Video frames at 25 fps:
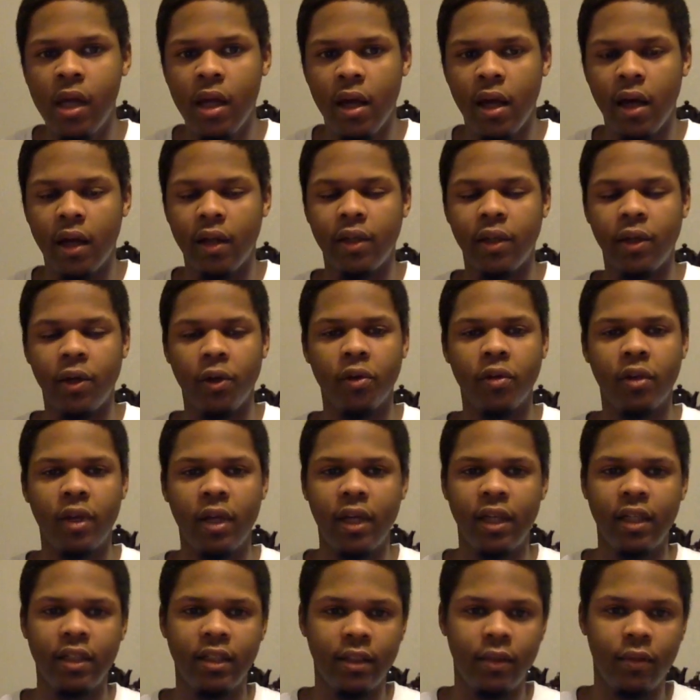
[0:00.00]
Another thing
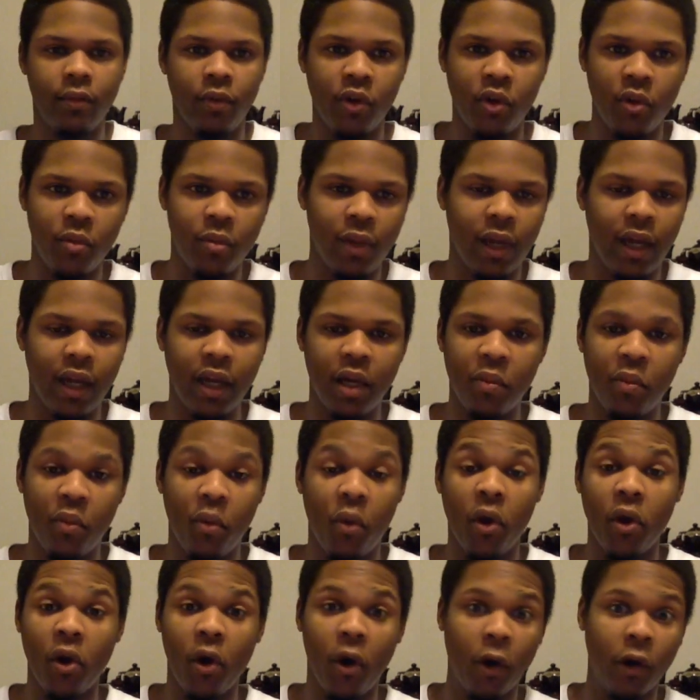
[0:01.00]
is that when you play in the
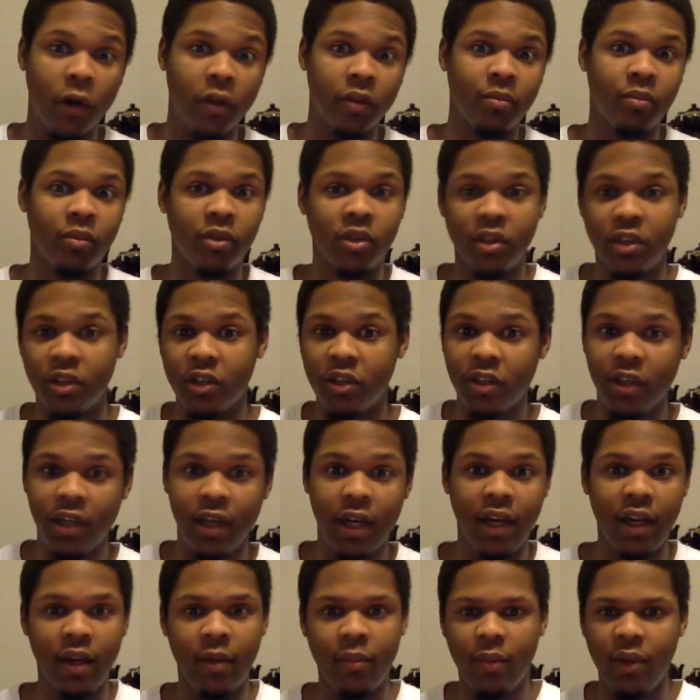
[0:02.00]
point guard position in
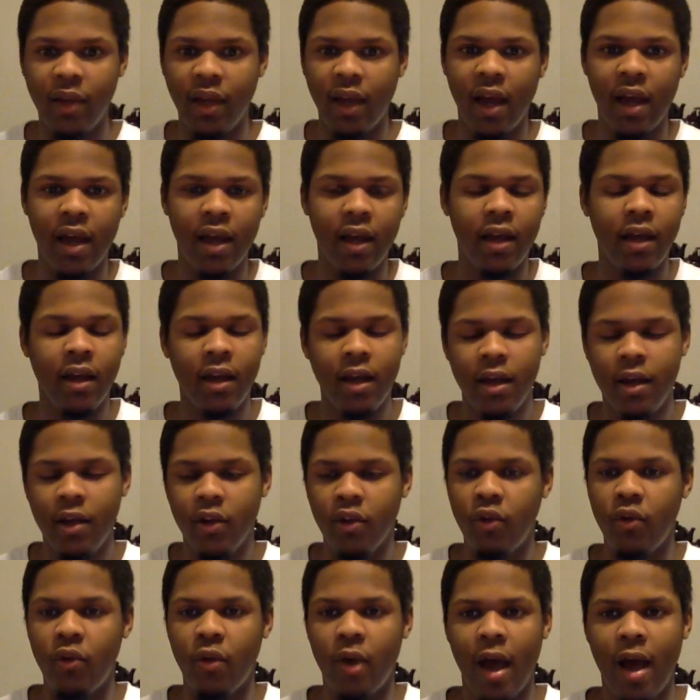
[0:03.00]
the NBA,
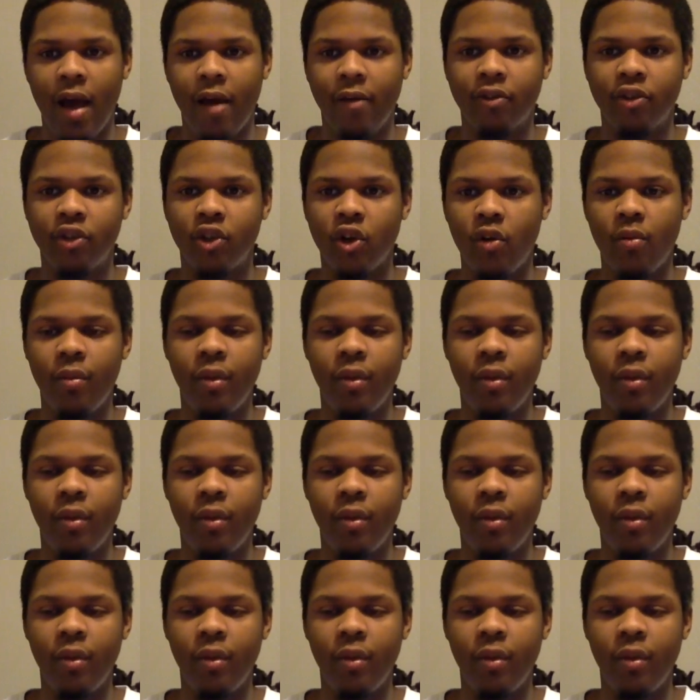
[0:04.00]
you have so